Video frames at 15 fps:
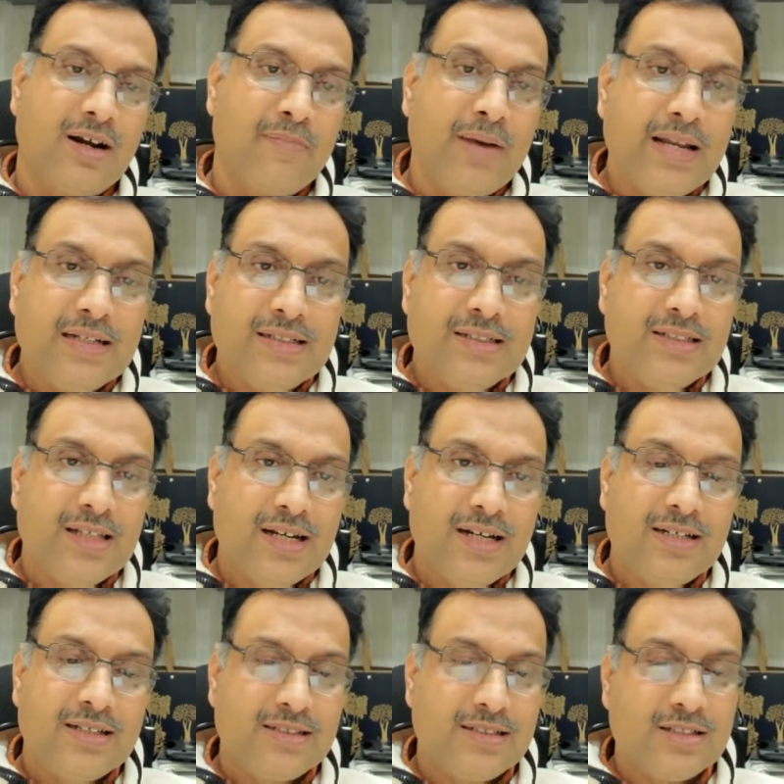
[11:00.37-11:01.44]
a medical
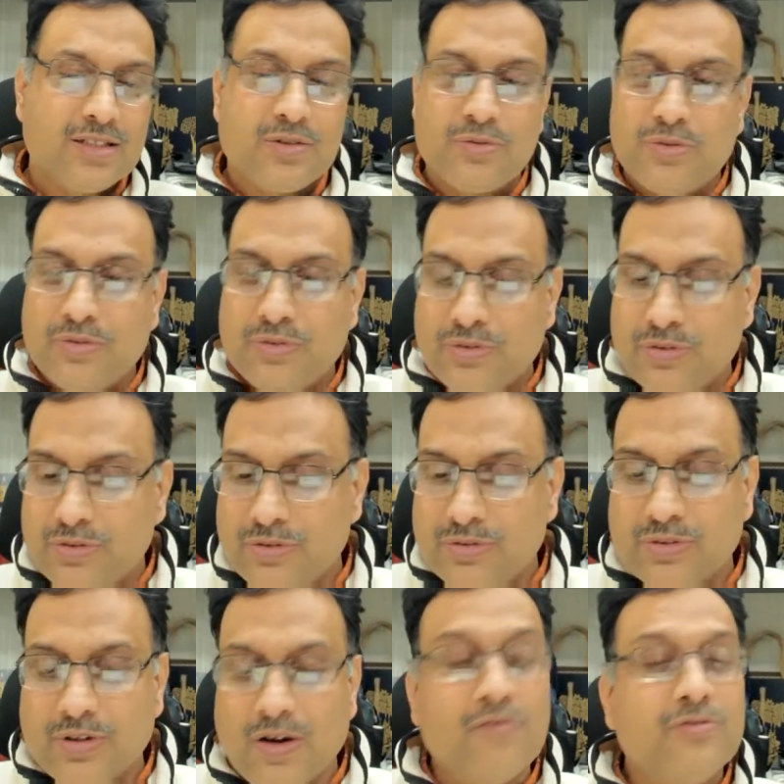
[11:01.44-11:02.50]
geneticist who
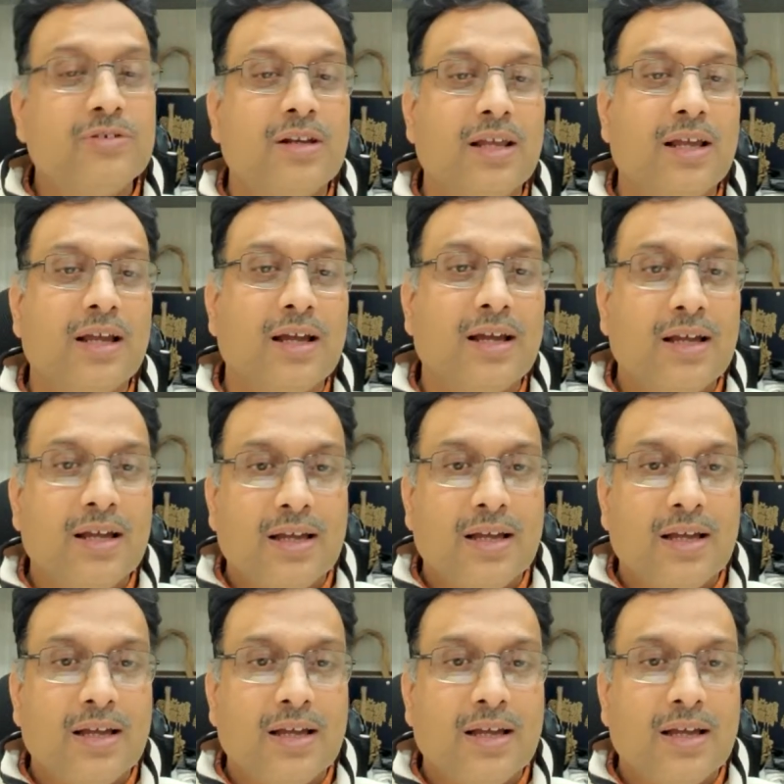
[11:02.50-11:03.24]
do counseling.